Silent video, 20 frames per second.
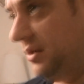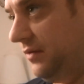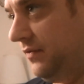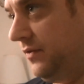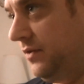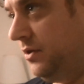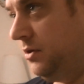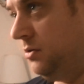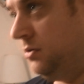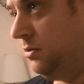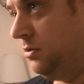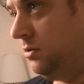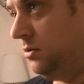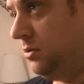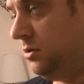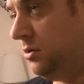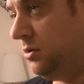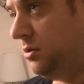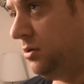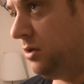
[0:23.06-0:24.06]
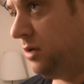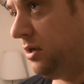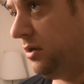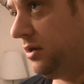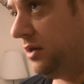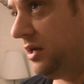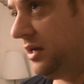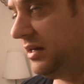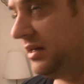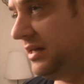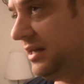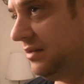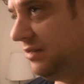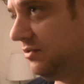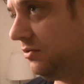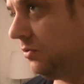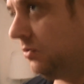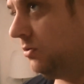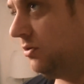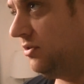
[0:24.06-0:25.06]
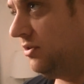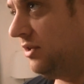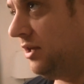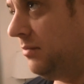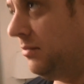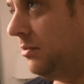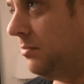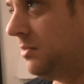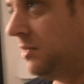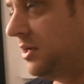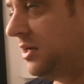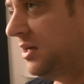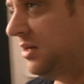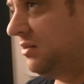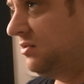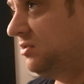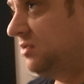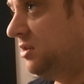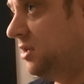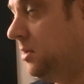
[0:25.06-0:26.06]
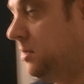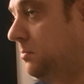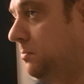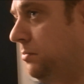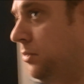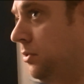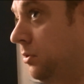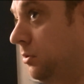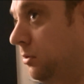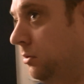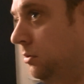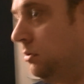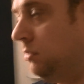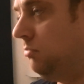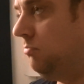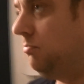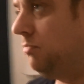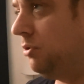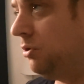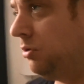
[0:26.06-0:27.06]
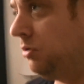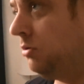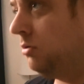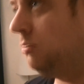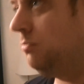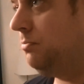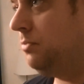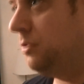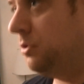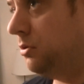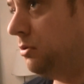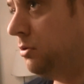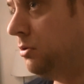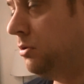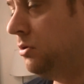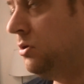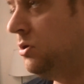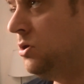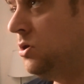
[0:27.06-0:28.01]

feel, uh, I, I, get all the time in my head the name Paul, Paul, Paul.